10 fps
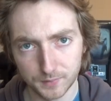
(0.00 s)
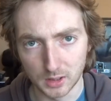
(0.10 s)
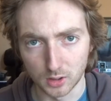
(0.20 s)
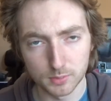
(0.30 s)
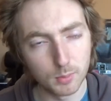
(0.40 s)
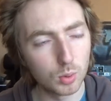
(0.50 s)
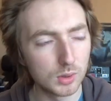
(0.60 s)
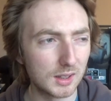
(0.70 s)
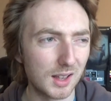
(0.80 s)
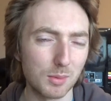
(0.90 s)
You know, it's more
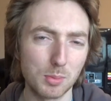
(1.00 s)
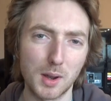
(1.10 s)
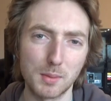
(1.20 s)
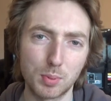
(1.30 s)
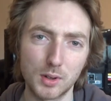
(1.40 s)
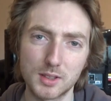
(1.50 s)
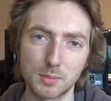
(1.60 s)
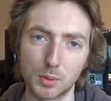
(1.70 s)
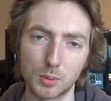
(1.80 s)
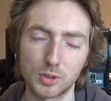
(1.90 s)
in line with my
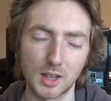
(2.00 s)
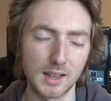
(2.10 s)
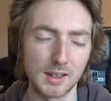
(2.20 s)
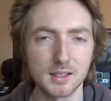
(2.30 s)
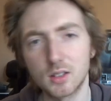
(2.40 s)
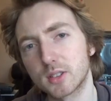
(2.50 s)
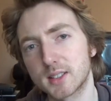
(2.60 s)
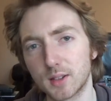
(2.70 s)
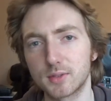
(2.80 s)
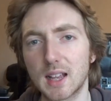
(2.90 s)
principles and it's not
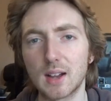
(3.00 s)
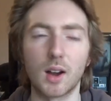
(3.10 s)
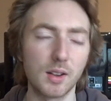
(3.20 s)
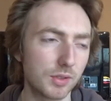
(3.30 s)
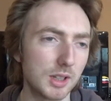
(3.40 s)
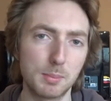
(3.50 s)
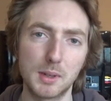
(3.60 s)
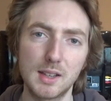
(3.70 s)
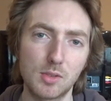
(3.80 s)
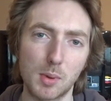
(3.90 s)
self-doubt. I fully
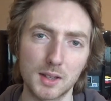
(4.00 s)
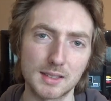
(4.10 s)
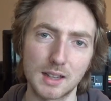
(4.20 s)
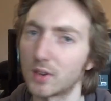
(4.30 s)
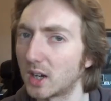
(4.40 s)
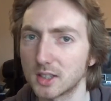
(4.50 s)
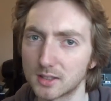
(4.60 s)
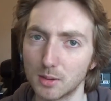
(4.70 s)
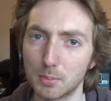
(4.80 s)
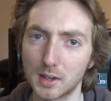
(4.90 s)
believe in myself. I just
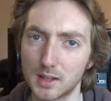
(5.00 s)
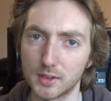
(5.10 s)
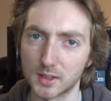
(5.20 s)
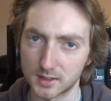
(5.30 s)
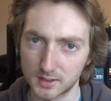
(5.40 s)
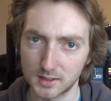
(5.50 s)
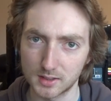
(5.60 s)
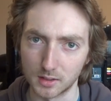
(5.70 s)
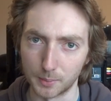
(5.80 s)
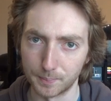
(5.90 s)
don't believe in the
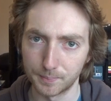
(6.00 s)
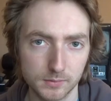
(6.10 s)
system.